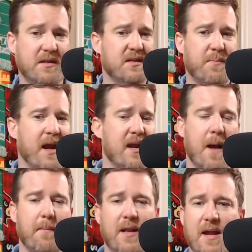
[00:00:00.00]
despite
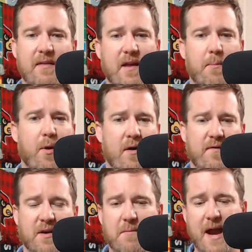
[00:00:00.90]
not playing their
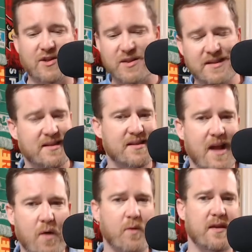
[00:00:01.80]
perfect match, this is
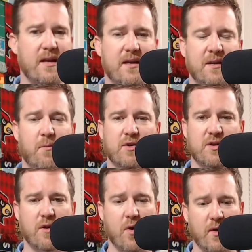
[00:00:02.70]
not what they did to
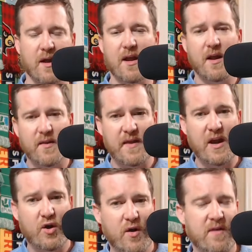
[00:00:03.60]
Barcelona.
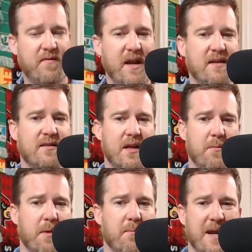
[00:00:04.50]
They could have
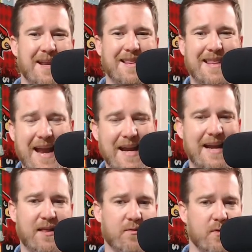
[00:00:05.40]
easily been beaten. They
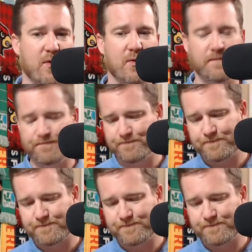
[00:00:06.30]
get through.